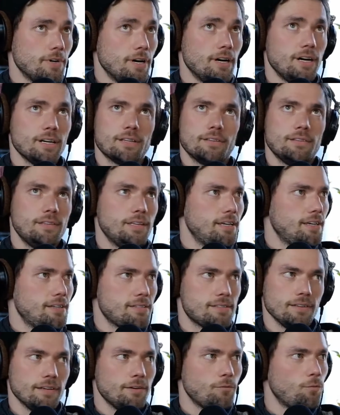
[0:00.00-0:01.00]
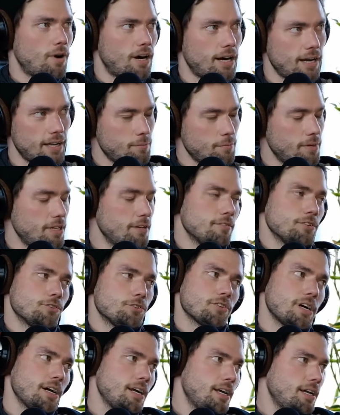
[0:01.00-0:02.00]
fuck this. Like, why am I
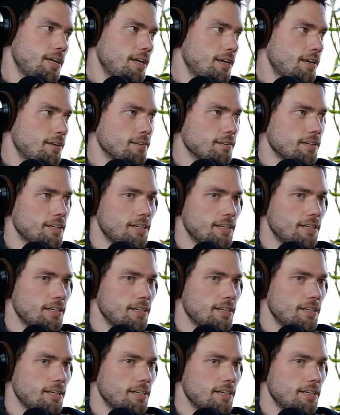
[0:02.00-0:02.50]
even trying it?